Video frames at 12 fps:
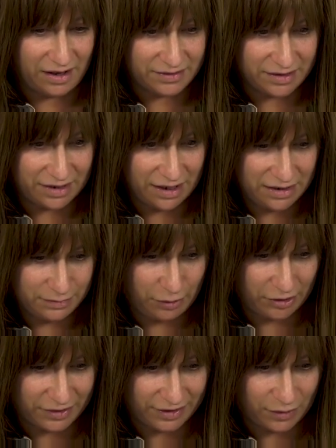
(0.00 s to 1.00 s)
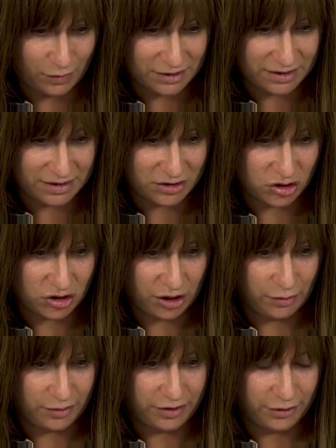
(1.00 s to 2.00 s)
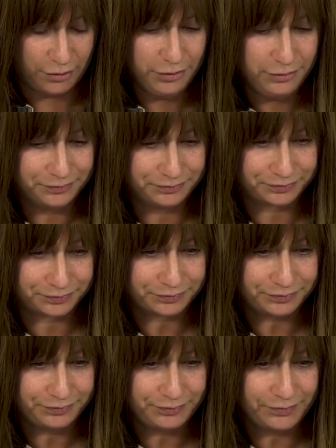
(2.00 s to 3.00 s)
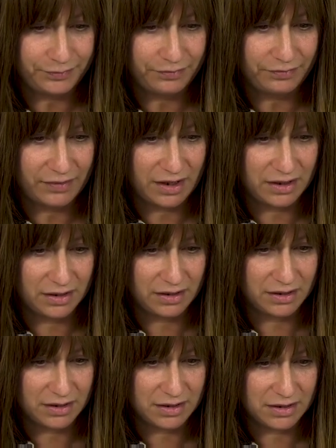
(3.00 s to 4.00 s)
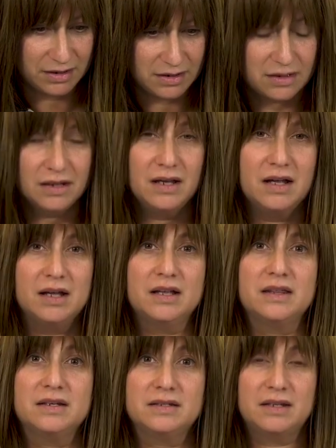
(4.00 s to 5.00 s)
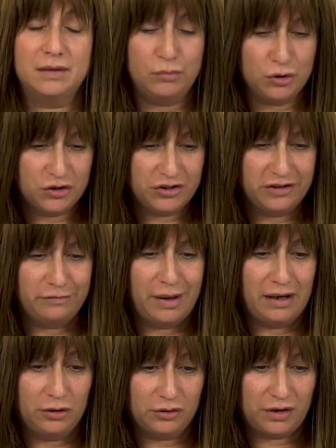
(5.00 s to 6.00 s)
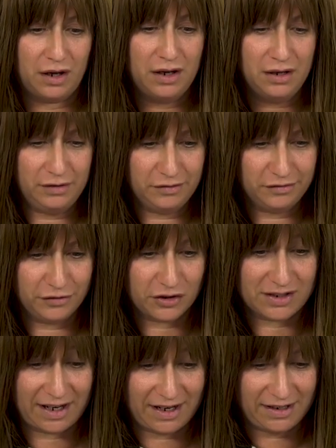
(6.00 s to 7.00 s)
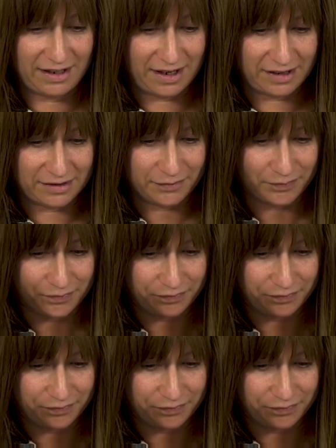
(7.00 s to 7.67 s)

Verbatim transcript: And the next part that I wanted to share with you is the same portion of Beha'alotcha, verse 88.